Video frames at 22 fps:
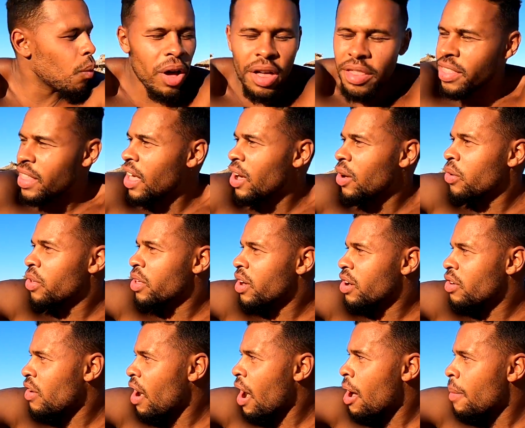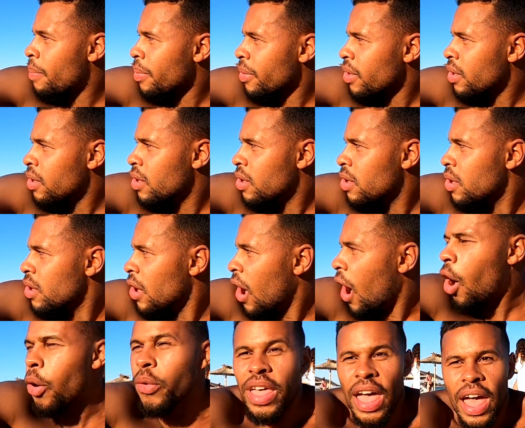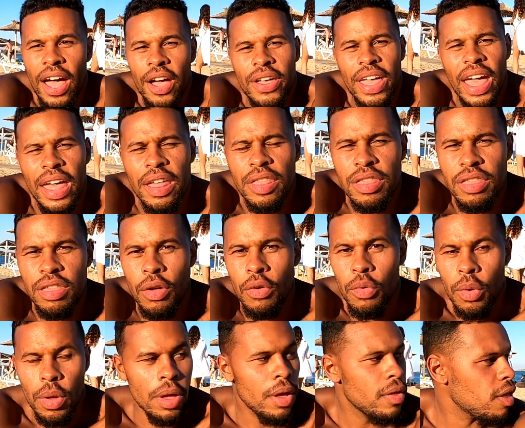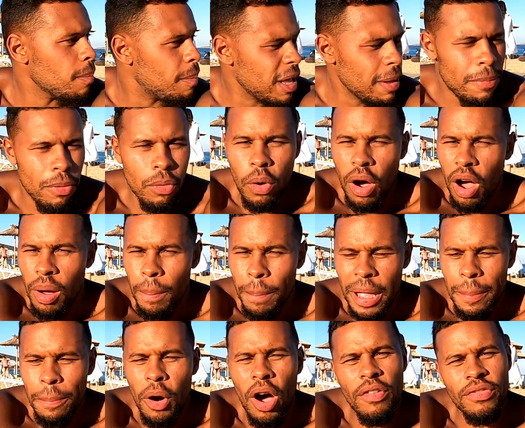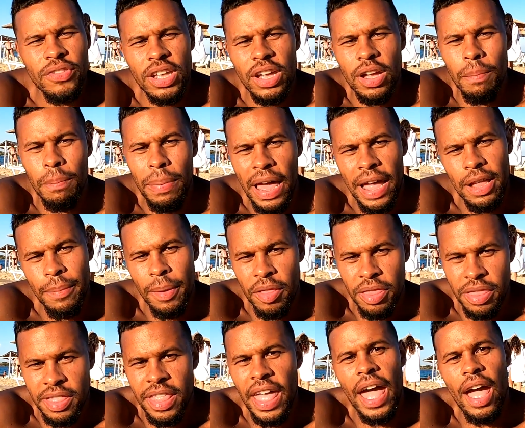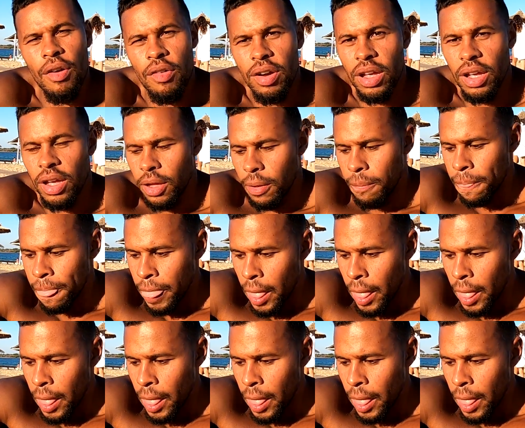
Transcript: I was now. Crap. Oh yeah, okay, so the people people often complain about staring.